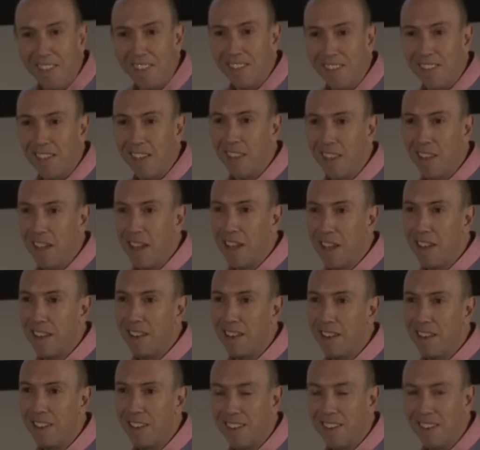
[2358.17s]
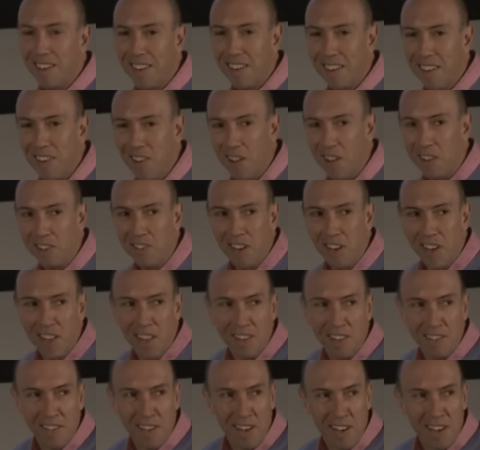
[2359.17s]
See that? I
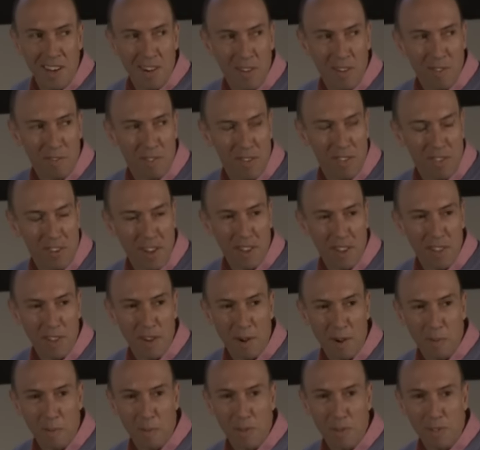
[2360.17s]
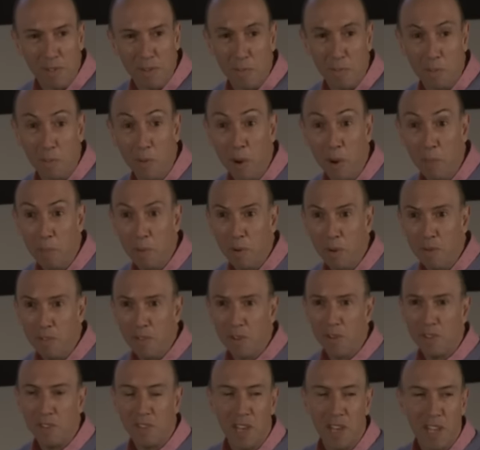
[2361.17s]
challenge any non-physiotherapist to
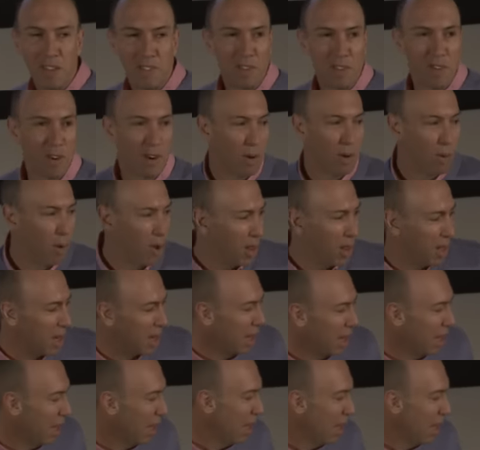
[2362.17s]
reproduce that sort of quality.